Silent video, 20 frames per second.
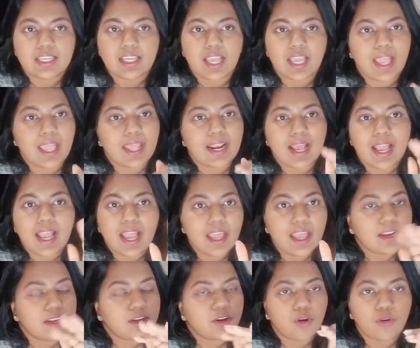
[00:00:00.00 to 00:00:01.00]
And I had
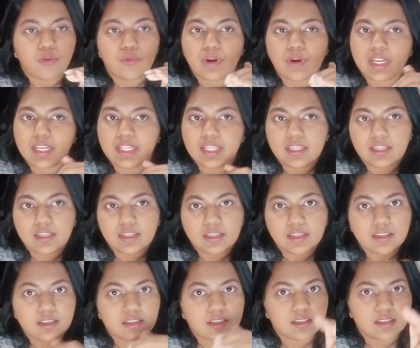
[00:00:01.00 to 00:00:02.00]
it already
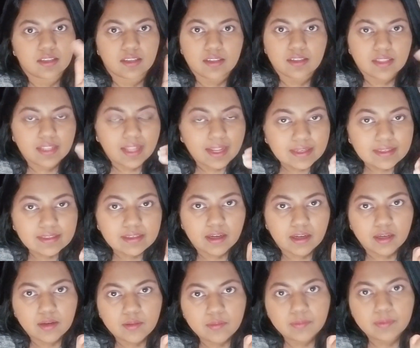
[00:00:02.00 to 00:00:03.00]
lined
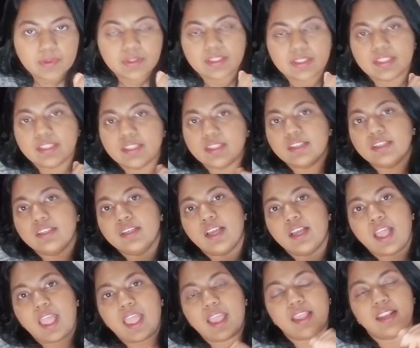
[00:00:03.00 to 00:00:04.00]
up,
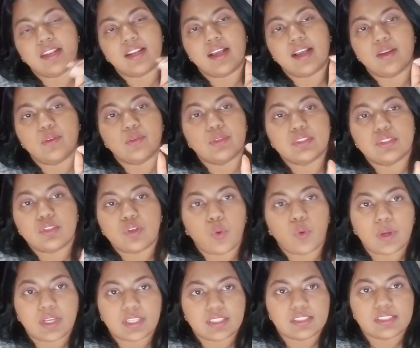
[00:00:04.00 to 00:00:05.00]
and I was
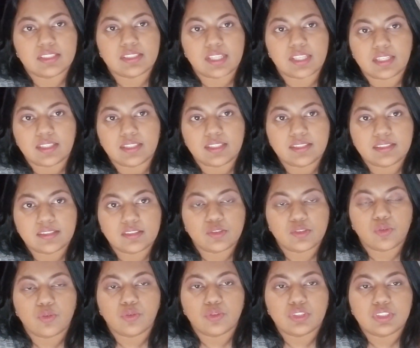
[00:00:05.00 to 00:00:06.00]
quick to send it.
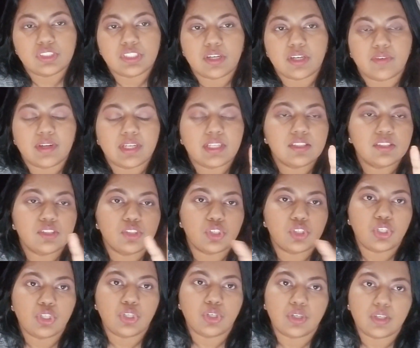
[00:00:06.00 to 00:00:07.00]
So she already
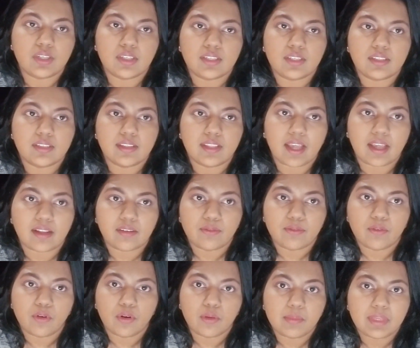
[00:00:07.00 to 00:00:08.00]
secured that
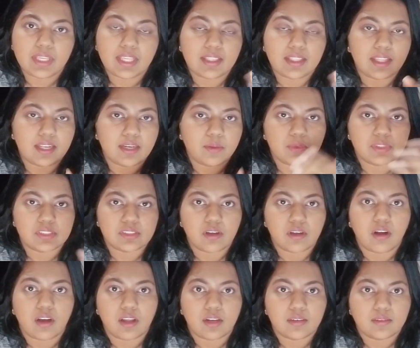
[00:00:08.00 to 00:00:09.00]
for me, and then it was
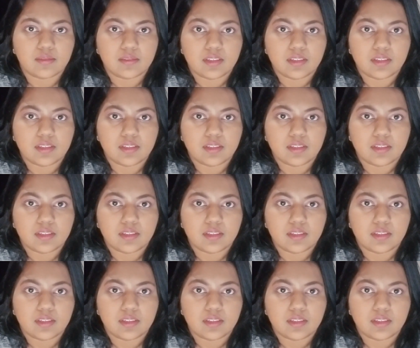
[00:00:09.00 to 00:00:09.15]
gone.